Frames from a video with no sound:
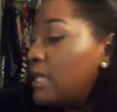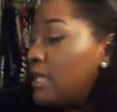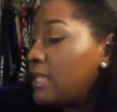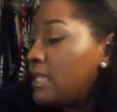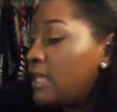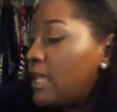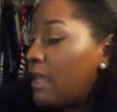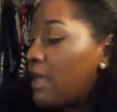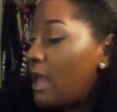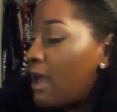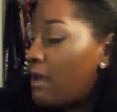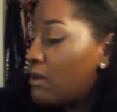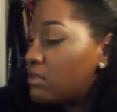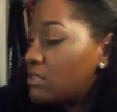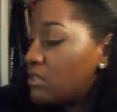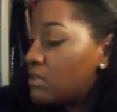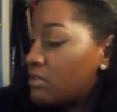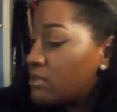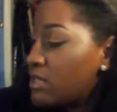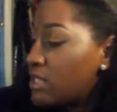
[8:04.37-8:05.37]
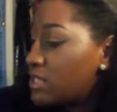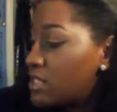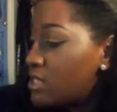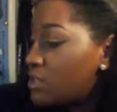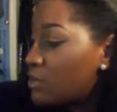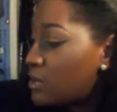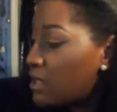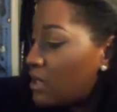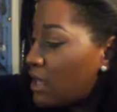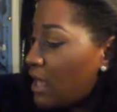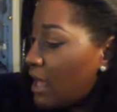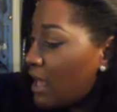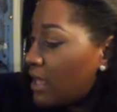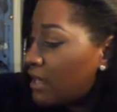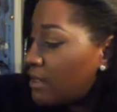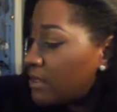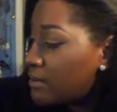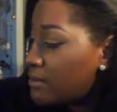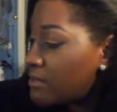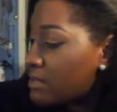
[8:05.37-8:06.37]
yeah also this is one of the
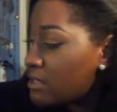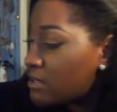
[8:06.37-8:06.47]
items